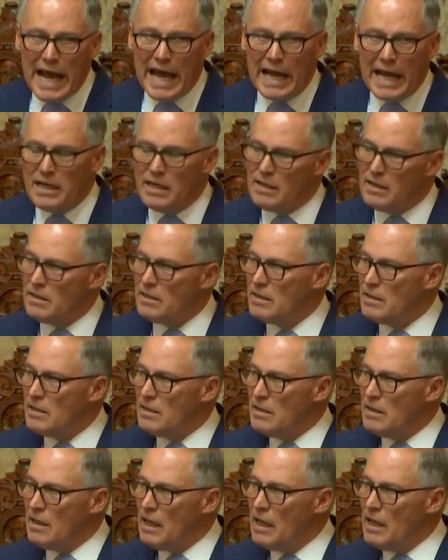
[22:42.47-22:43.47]

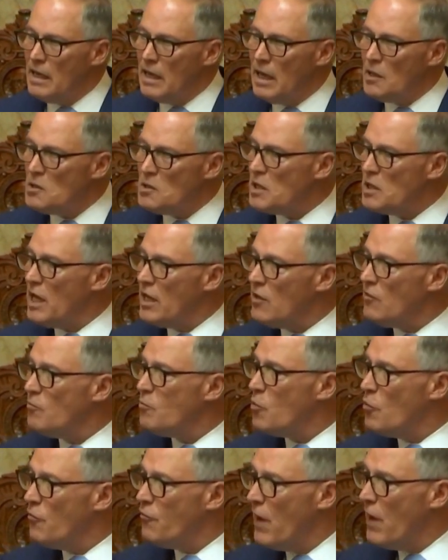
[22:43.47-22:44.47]
yet in a state
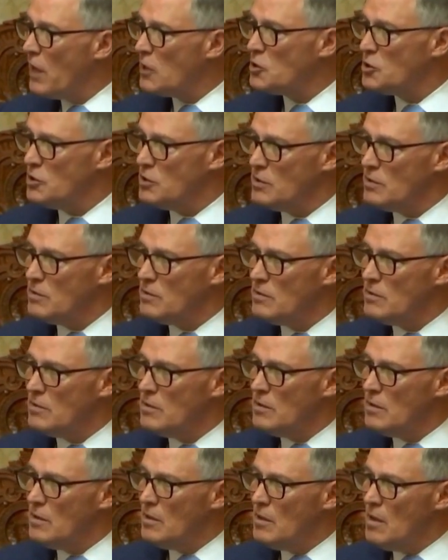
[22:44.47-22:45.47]
of perfection,
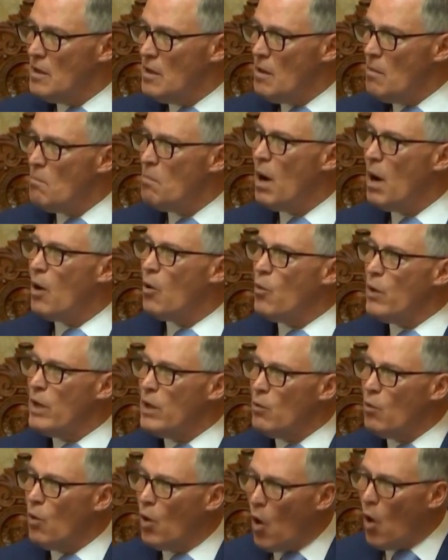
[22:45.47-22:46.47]
but
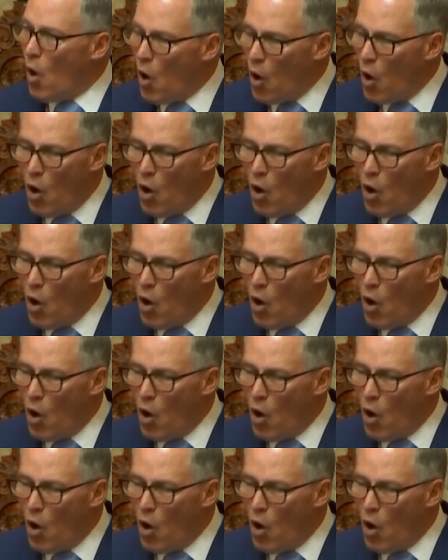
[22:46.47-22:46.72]
we will